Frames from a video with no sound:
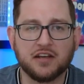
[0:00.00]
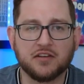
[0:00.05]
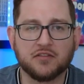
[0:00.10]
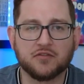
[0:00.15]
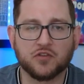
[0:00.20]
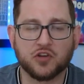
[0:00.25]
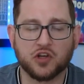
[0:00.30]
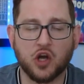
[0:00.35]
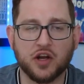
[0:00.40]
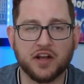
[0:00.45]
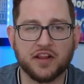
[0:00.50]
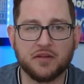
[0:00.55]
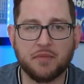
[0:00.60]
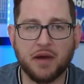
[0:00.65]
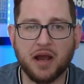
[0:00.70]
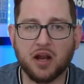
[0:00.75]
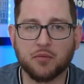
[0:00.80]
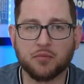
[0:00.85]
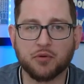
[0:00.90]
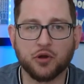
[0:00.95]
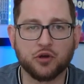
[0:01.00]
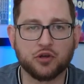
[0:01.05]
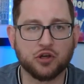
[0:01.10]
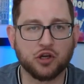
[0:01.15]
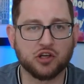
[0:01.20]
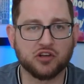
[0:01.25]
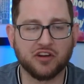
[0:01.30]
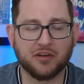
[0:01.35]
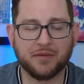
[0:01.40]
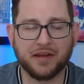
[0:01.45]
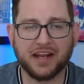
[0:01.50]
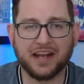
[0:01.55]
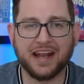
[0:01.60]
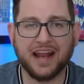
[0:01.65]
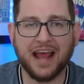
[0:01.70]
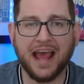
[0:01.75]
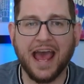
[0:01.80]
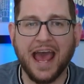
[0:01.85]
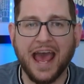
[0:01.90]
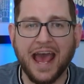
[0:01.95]
regarding the buyer broker agreement and
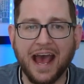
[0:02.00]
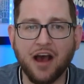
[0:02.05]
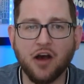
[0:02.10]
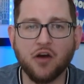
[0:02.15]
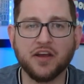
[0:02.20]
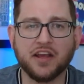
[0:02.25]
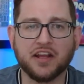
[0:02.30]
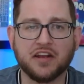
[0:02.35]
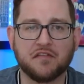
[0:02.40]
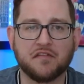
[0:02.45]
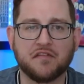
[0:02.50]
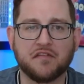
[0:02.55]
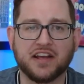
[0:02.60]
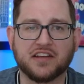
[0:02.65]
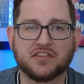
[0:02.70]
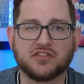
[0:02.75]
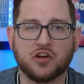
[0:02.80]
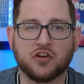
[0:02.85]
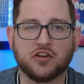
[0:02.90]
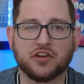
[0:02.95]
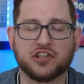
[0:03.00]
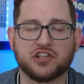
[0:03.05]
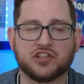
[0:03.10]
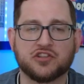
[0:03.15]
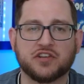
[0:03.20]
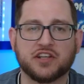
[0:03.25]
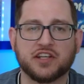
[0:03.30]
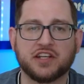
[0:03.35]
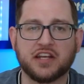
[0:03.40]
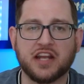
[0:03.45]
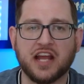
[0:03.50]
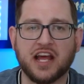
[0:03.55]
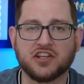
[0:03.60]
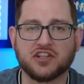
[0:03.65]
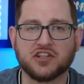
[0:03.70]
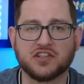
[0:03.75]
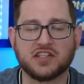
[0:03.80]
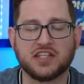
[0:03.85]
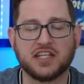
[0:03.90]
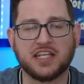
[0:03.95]
how it affects our industry, not
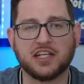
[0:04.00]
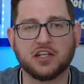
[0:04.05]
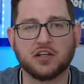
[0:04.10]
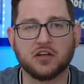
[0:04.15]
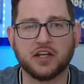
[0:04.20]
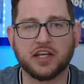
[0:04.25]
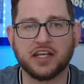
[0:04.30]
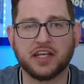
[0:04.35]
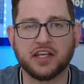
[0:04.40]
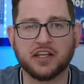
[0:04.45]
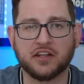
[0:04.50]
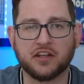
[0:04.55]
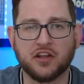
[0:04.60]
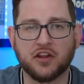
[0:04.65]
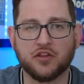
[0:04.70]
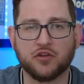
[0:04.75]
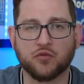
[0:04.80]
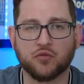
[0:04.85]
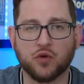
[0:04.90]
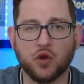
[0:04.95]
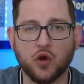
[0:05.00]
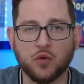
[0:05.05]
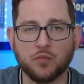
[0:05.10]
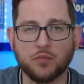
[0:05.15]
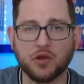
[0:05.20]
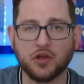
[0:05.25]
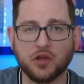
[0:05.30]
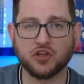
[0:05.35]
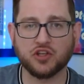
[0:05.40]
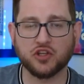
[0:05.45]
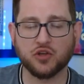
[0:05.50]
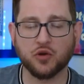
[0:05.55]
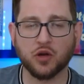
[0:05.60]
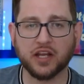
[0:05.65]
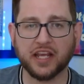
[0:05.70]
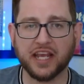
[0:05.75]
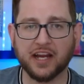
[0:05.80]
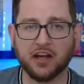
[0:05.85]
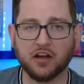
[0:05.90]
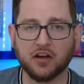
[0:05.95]
just here in the Rome, New
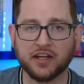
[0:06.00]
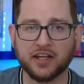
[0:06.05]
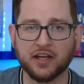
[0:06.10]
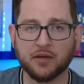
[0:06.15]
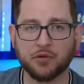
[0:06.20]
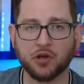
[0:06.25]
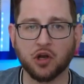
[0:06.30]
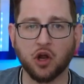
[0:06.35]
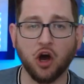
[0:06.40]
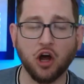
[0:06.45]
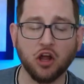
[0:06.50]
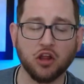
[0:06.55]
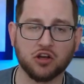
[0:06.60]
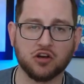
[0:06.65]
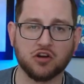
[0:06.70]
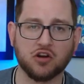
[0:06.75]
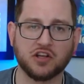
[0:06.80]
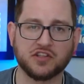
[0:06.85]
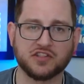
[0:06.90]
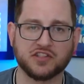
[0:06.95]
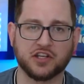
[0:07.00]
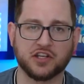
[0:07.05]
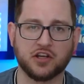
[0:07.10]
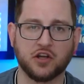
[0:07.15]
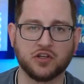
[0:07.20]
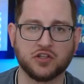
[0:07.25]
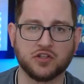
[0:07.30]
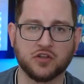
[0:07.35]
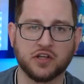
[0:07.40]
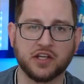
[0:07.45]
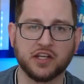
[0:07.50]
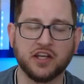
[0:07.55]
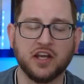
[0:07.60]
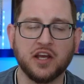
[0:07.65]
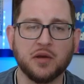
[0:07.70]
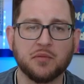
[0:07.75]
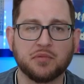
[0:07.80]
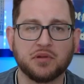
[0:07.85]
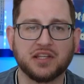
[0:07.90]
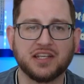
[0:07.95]
York area, but all across the country.
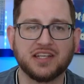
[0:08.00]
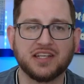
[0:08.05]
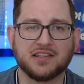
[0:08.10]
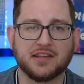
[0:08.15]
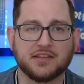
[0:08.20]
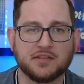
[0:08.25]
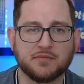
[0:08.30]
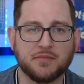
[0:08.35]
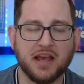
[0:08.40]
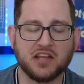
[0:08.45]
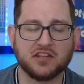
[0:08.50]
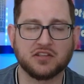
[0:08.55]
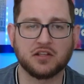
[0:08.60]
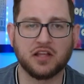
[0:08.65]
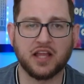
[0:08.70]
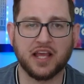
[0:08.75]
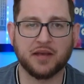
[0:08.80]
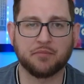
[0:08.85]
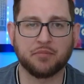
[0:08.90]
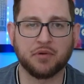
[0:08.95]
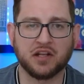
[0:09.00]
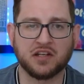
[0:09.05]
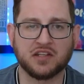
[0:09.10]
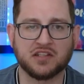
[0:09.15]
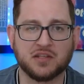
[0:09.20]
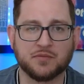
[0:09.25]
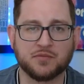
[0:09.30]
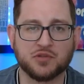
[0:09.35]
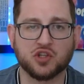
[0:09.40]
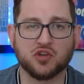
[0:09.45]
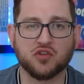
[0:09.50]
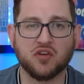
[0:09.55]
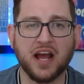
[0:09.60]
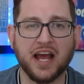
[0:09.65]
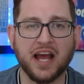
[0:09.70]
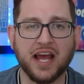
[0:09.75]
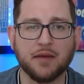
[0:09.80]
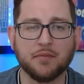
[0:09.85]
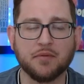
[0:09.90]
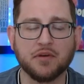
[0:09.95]
Please smash the like button,
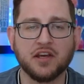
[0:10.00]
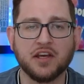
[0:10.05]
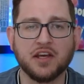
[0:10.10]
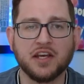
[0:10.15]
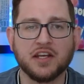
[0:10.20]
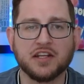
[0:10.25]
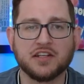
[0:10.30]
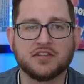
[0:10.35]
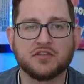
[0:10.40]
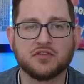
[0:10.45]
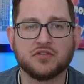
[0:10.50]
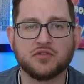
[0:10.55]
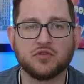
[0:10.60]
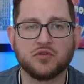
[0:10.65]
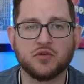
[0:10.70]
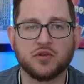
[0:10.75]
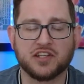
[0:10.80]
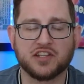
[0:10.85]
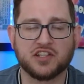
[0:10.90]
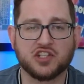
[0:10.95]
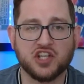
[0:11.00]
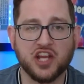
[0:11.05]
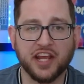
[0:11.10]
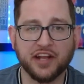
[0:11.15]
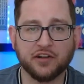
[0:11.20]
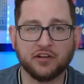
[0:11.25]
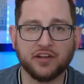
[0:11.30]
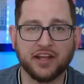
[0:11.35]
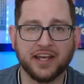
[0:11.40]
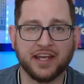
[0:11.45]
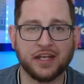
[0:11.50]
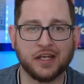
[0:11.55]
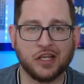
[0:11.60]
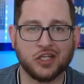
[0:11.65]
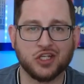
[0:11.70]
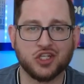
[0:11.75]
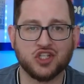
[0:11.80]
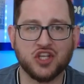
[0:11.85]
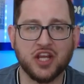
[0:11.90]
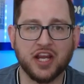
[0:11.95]
subscribe to this channel, and
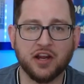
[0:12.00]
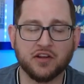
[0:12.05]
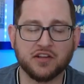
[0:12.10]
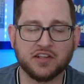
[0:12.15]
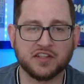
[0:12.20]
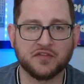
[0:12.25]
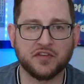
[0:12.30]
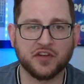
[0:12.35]
share this